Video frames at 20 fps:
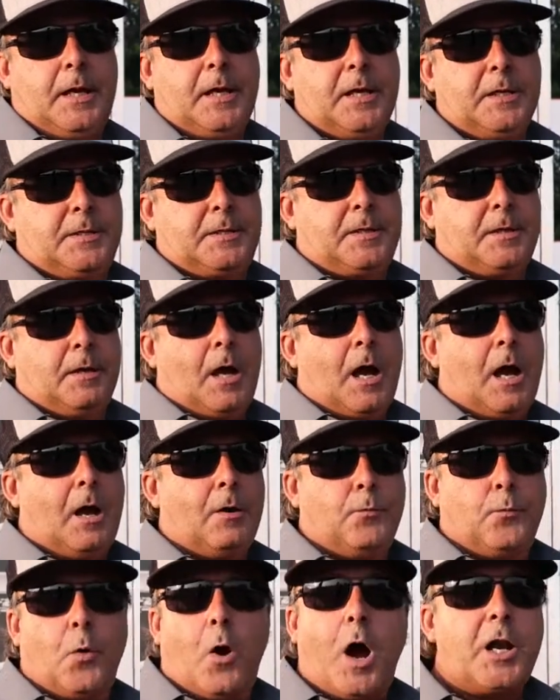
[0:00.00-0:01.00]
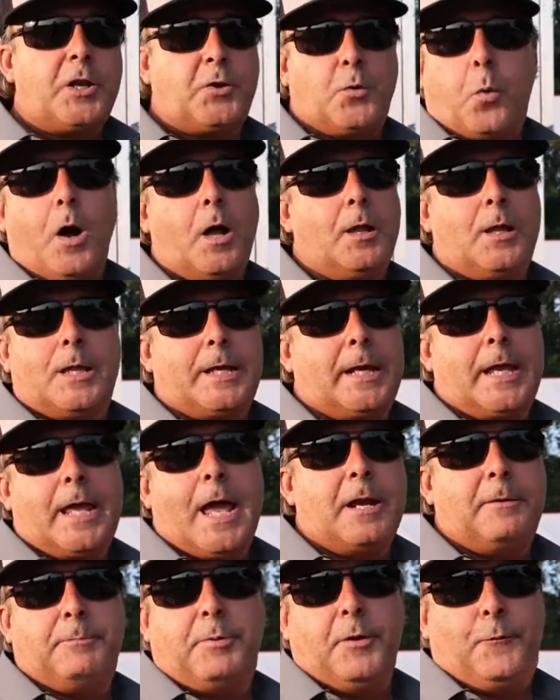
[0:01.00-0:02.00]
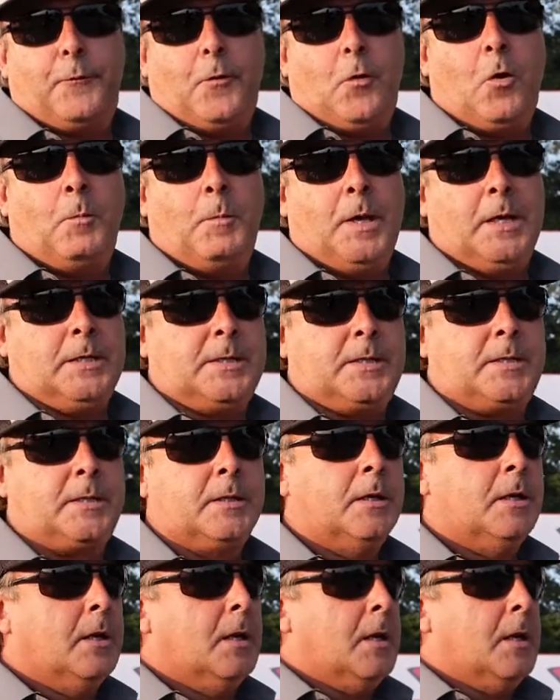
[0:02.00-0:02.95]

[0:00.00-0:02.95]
is ride quality and performance.